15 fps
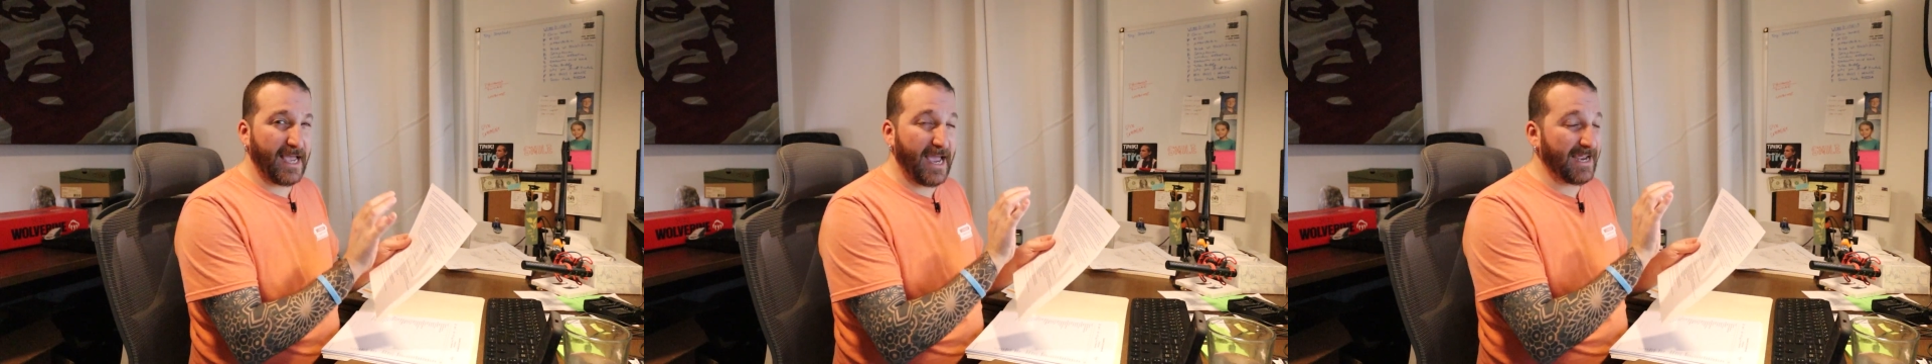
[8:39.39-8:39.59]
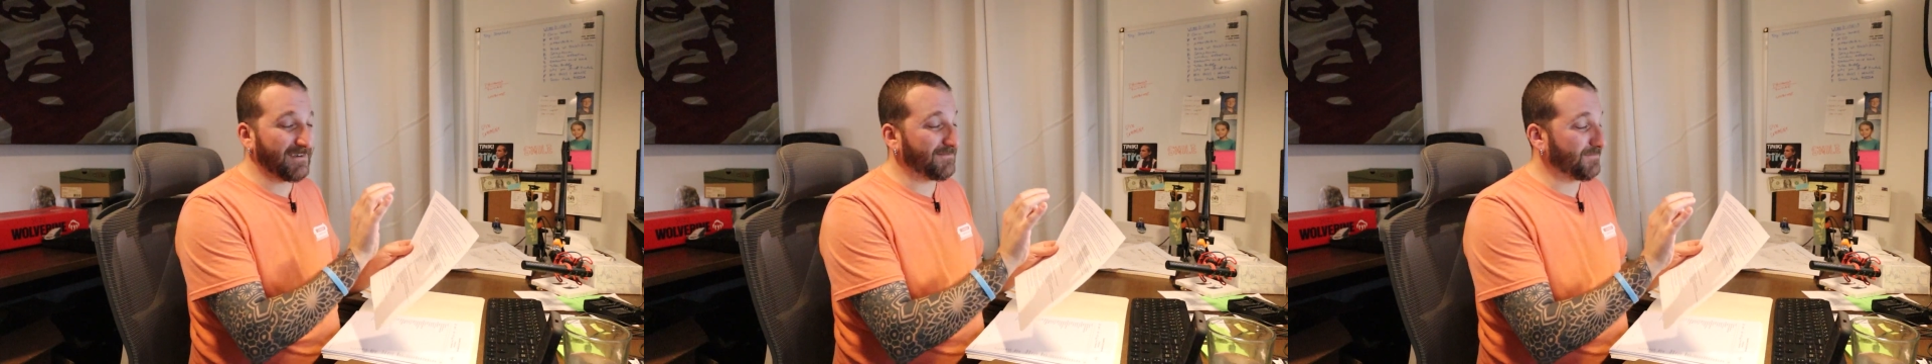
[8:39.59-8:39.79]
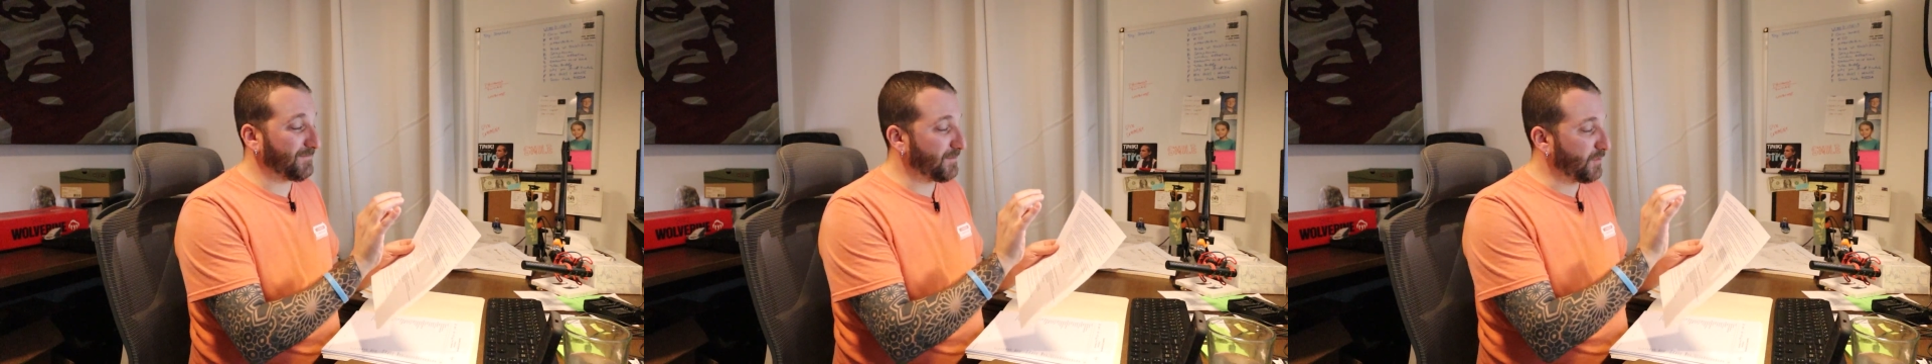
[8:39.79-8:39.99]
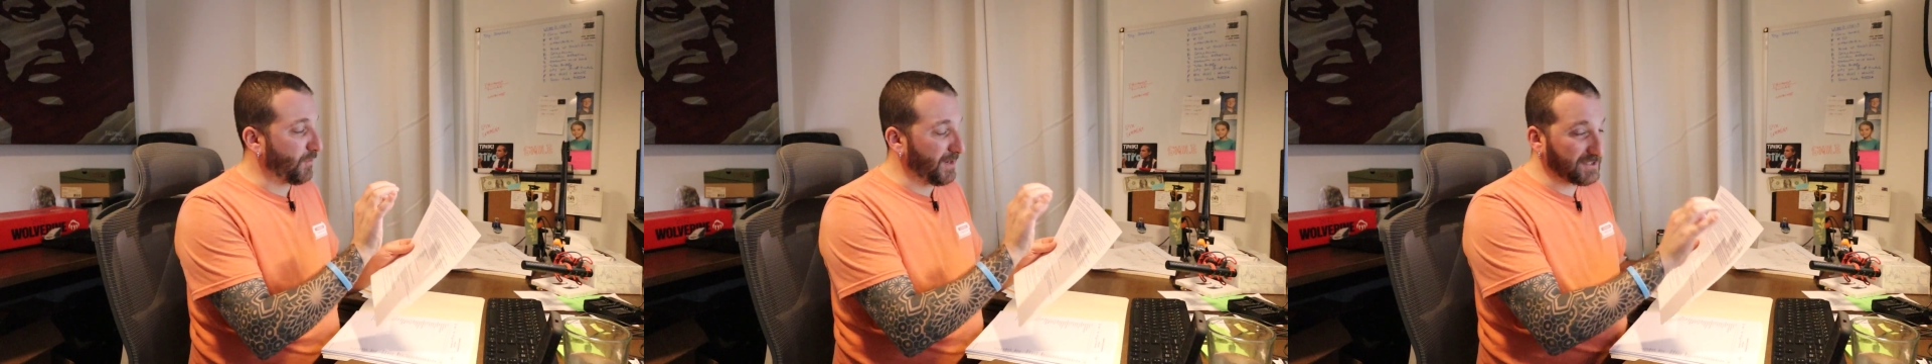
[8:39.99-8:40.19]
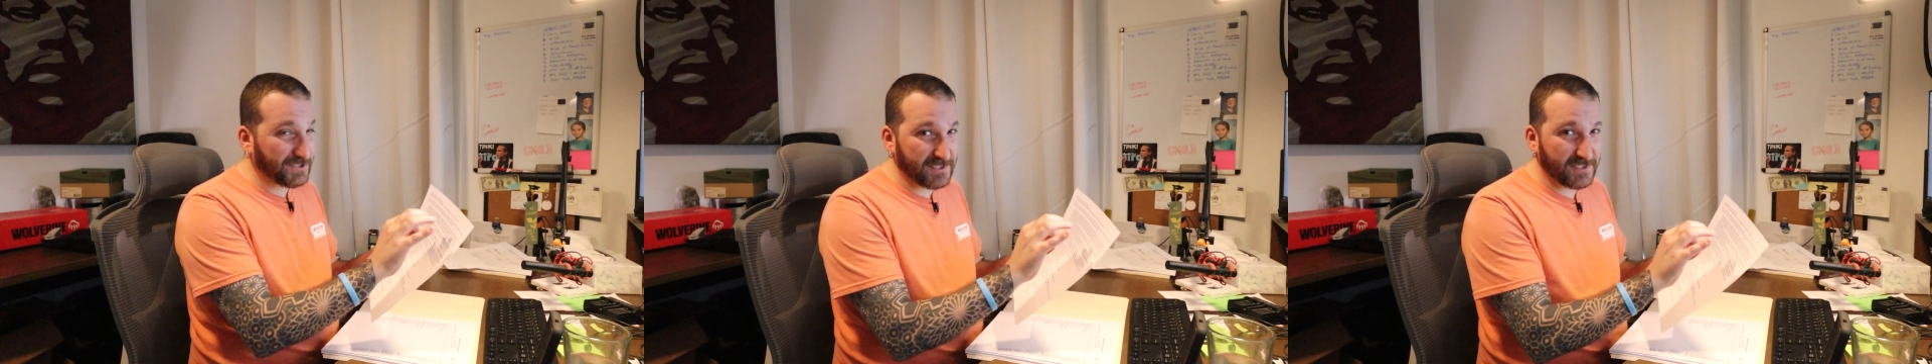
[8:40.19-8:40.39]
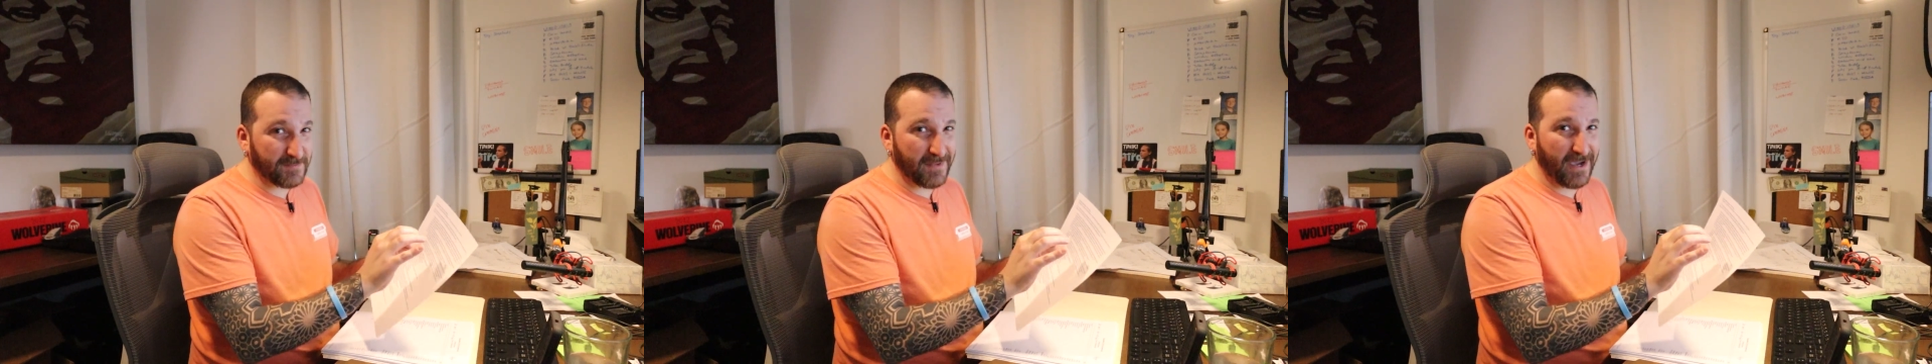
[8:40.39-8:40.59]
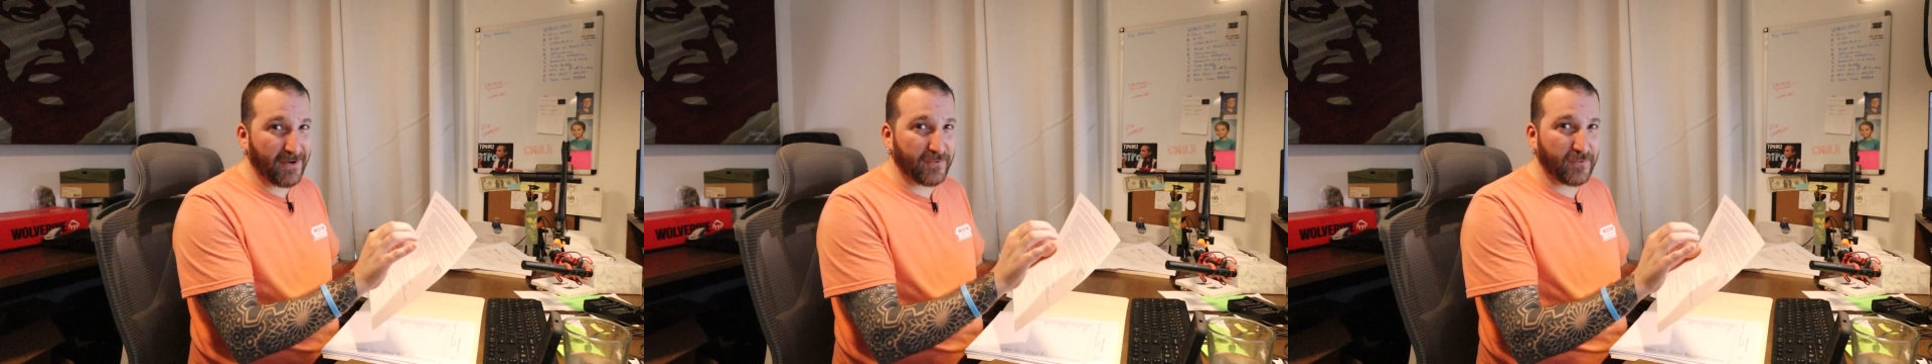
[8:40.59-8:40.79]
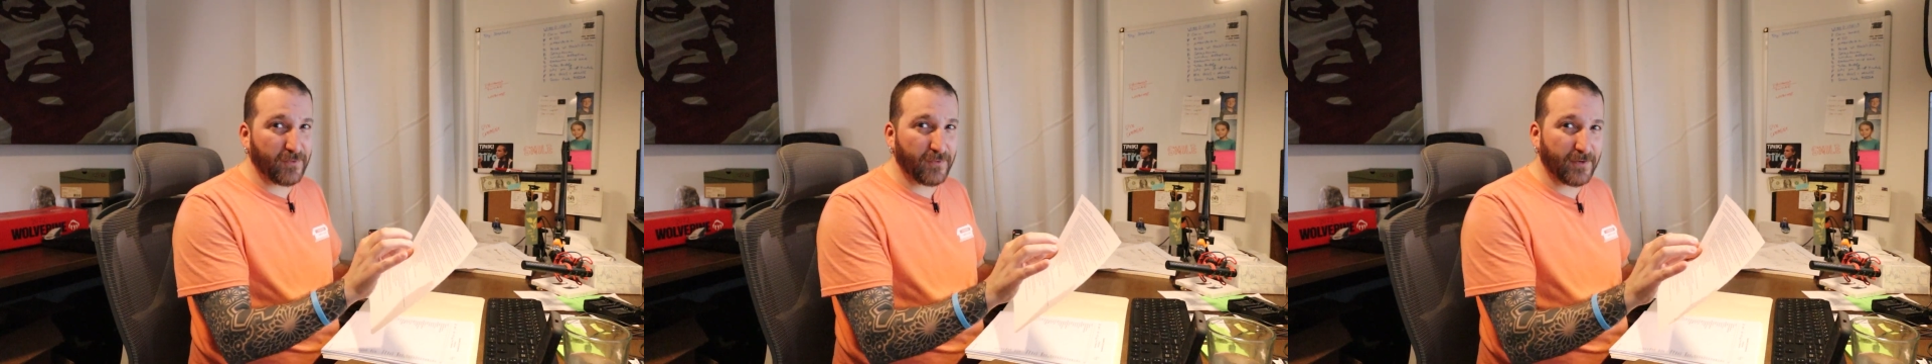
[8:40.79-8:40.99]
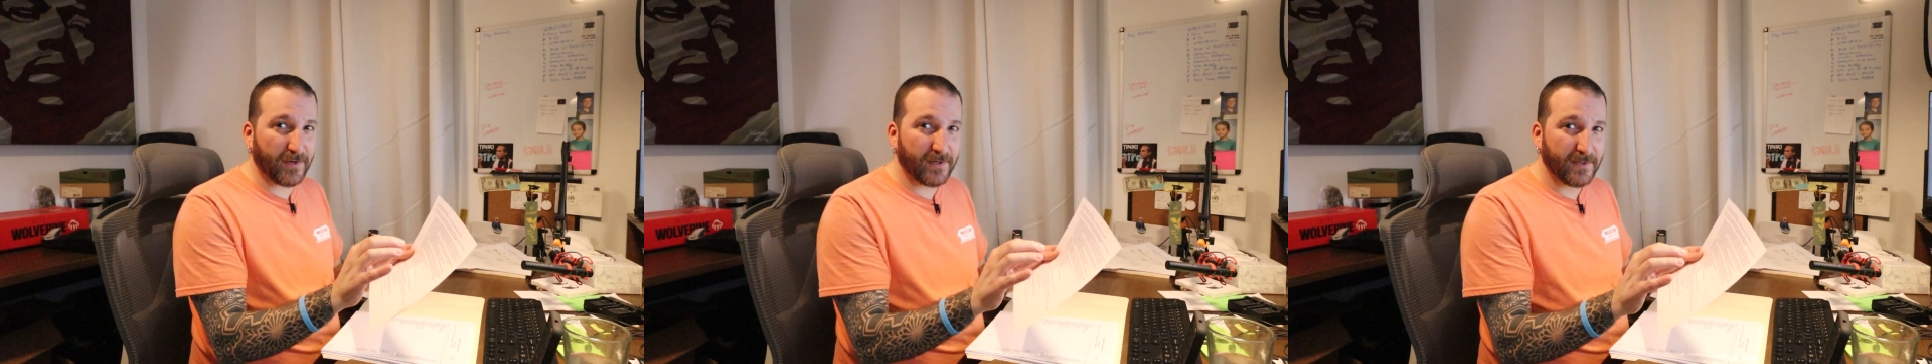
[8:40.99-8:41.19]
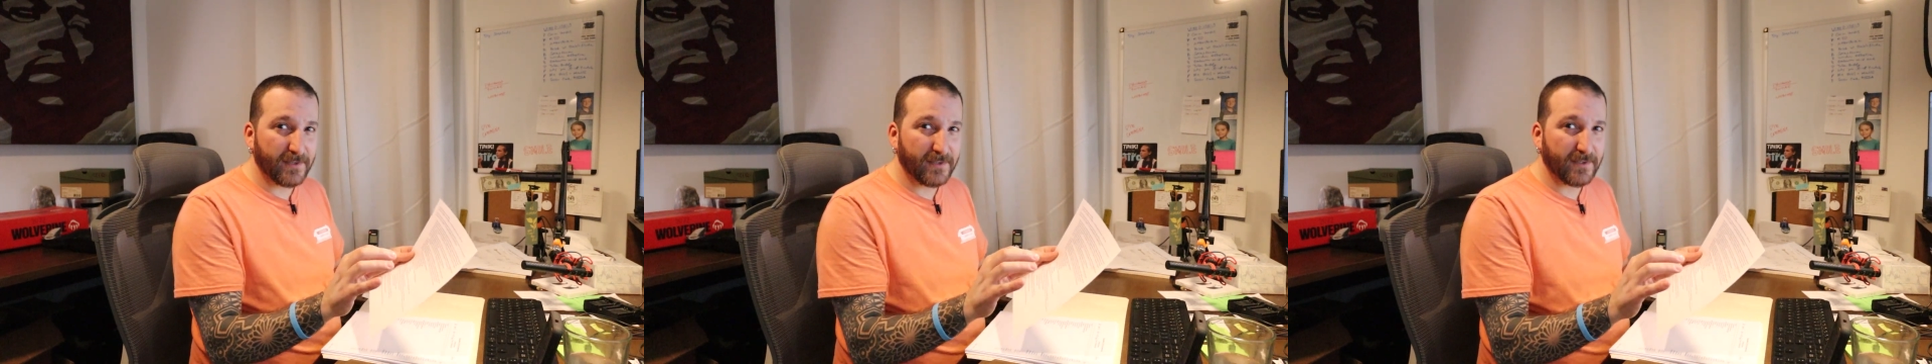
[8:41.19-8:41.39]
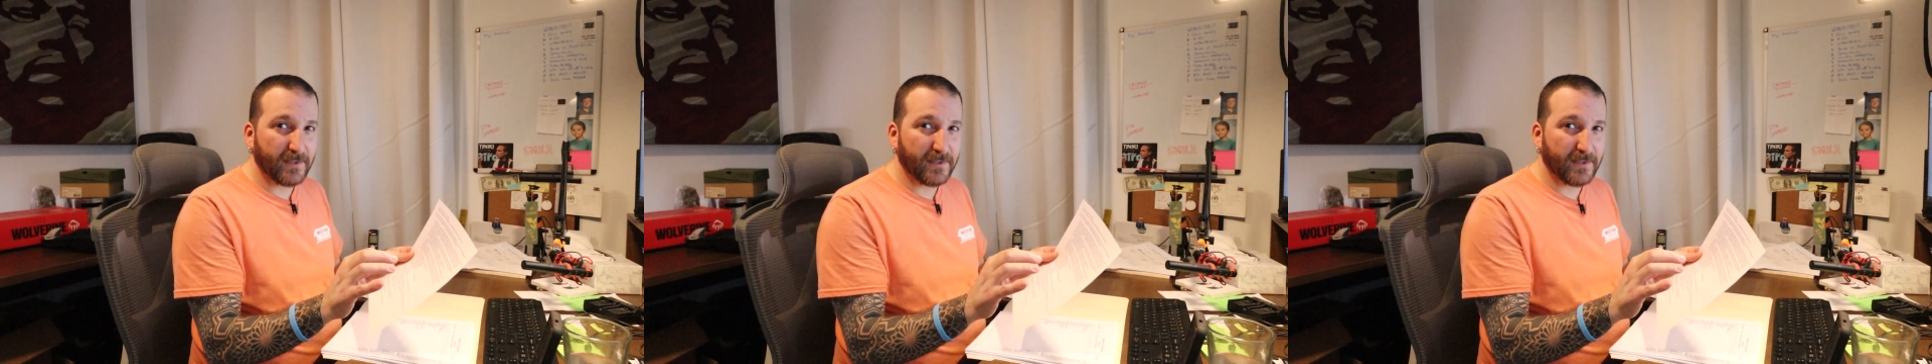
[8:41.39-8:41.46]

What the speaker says: had questions about or